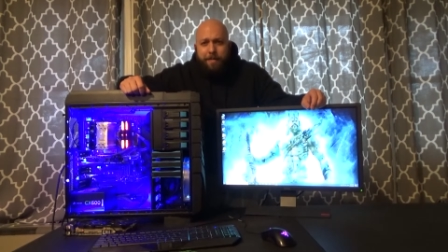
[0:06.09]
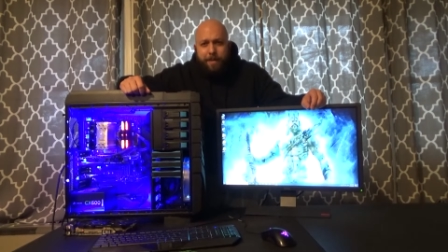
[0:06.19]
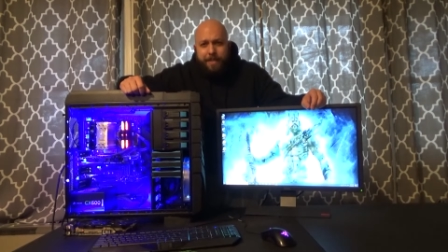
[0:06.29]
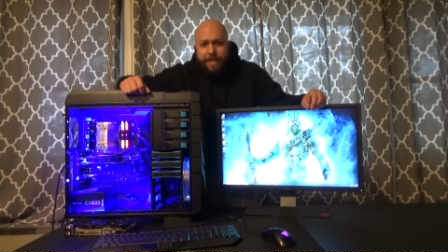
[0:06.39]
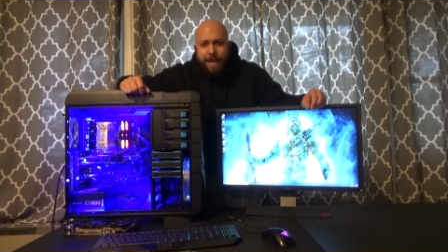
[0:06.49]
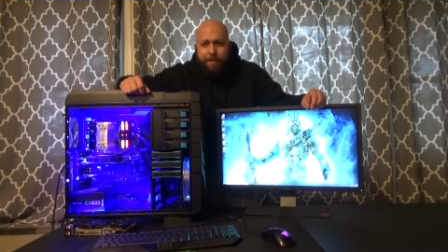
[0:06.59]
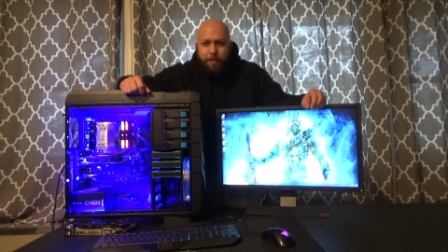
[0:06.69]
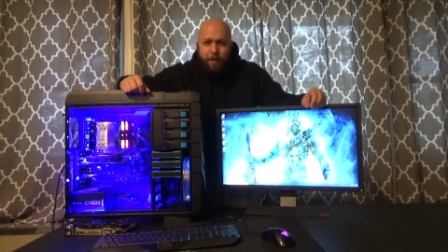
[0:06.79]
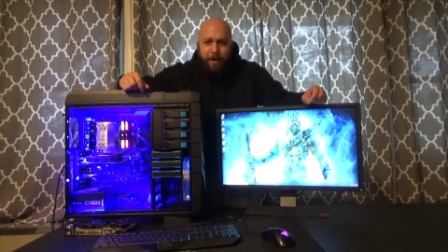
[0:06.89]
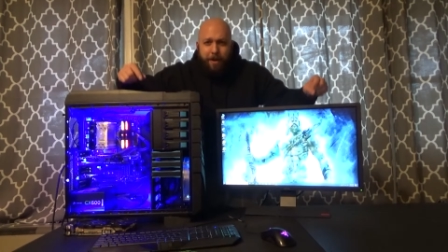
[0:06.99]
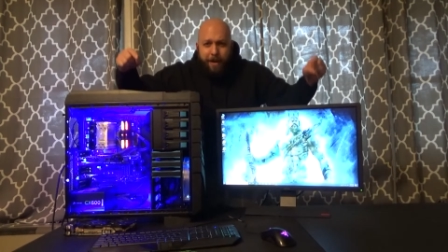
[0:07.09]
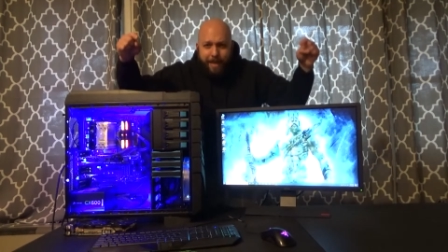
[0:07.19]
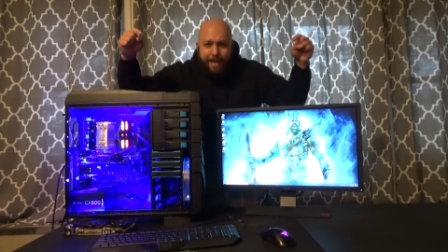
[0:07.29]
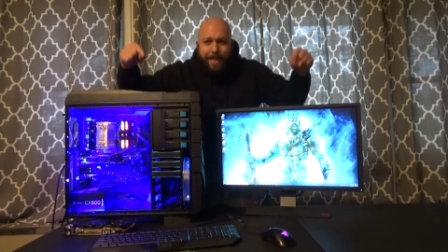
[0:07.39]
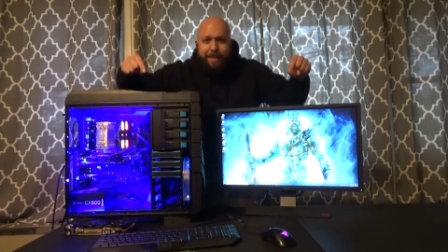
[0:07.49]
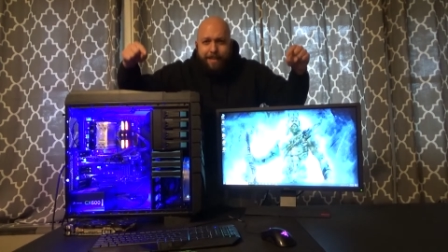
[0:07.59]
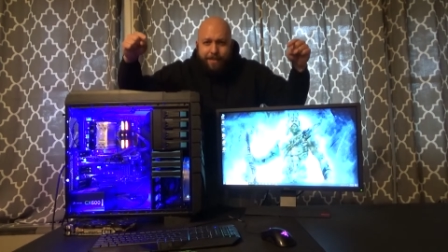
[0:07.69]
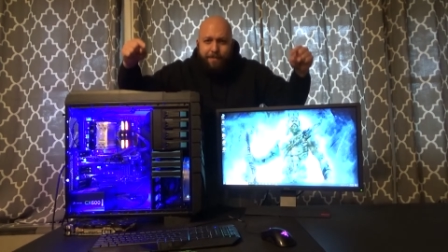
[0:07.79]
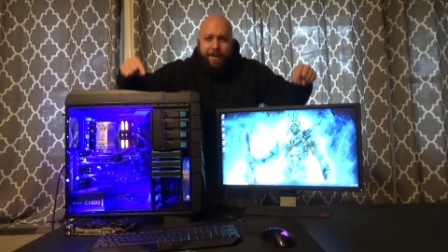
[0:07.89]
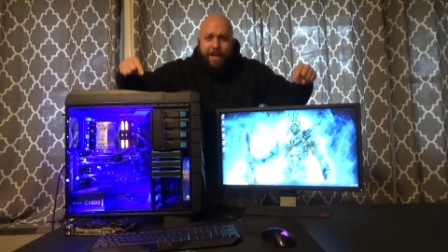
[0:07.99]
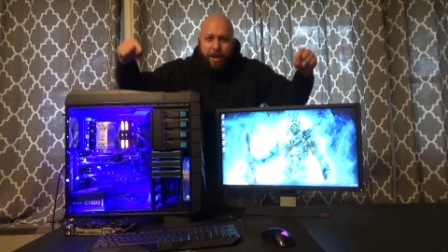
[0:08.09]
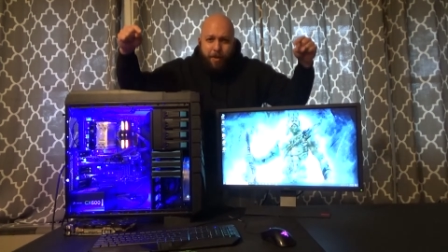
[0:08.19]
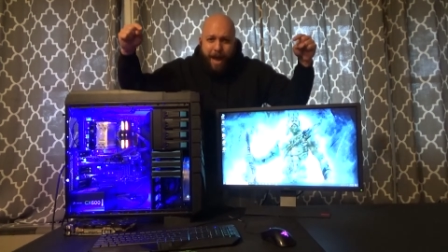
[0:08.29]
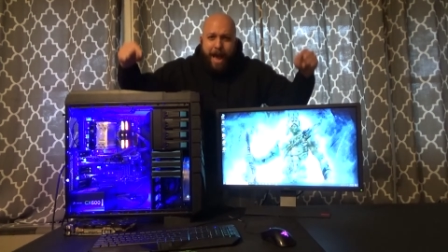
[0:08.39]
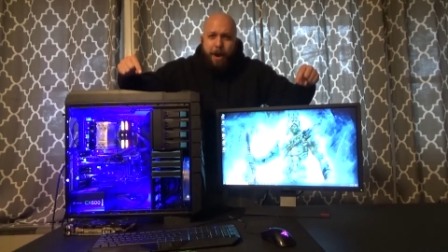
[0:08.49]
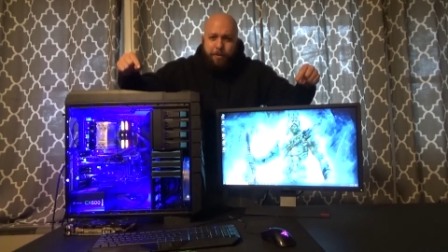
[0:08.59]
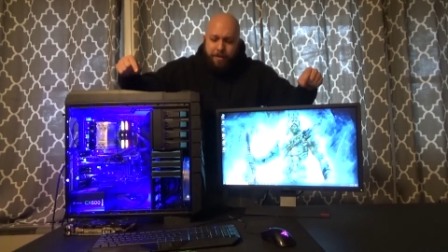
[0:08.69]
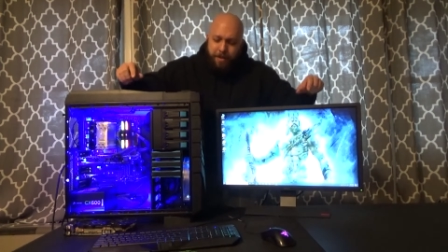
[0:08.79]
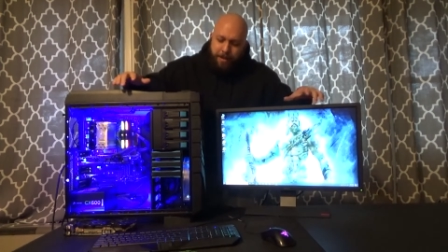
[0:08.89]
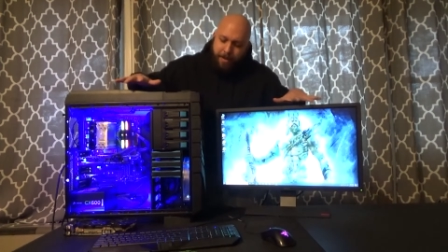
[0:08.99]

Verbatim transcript: but damn it, we are going to get this video out